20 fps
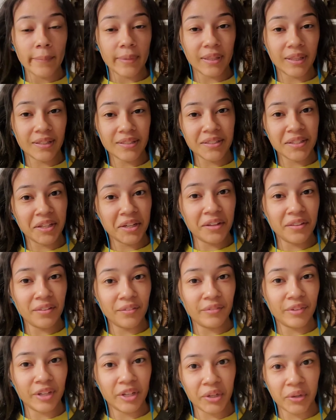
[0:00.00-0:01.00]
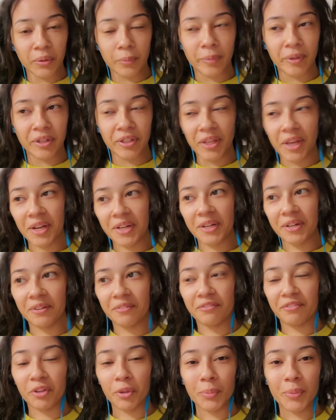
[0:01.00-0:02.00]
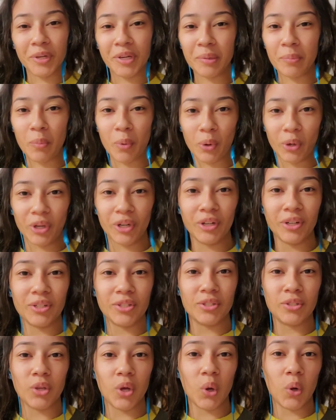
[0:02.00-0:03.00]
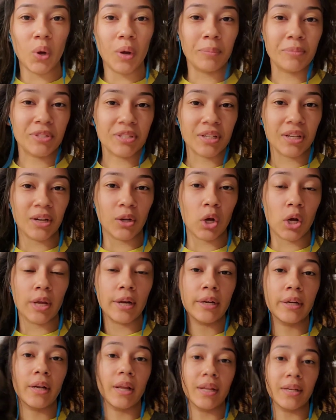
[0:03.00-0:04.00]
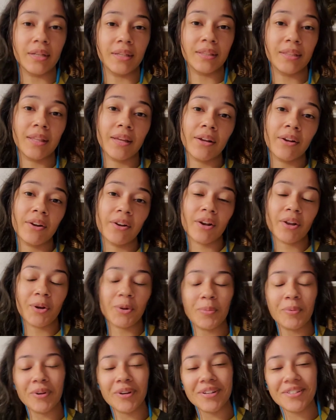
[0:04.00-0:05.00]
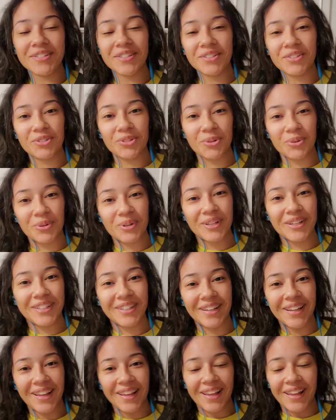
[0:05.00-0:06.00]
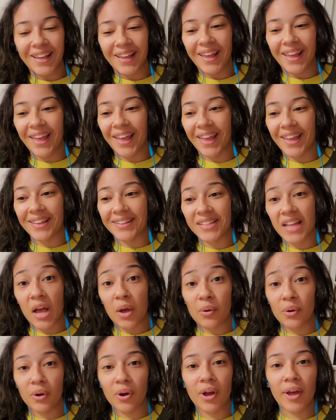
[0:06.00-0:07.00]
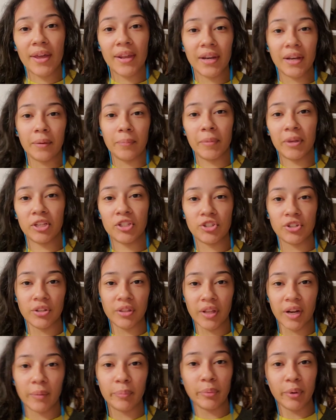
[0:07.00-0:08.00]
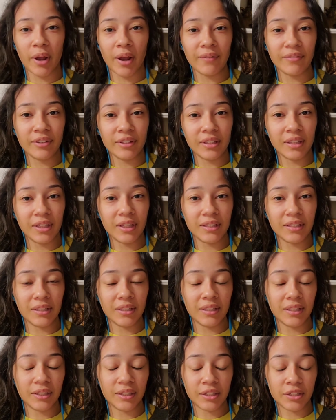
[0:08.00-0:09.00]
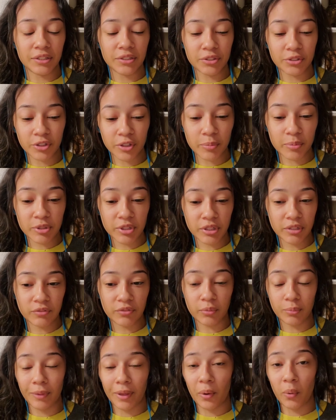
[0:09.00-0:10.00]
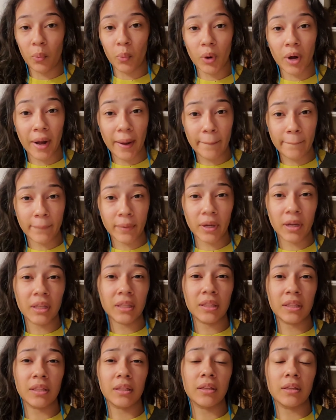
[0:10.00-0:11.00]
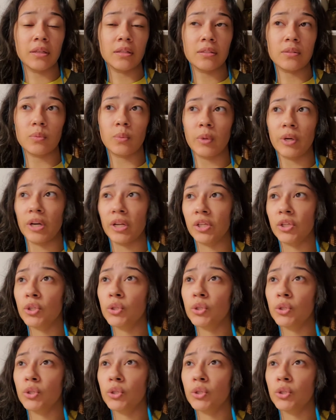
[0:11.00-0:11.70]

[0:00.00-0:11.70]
But that's the end of the video. Apparently I didn't film anymore. So I'm just going to go ahead and end it there. I hope you guys enjoyed. And I'll go ahead and make sure that I put everything down in the description from like where I bought things, what I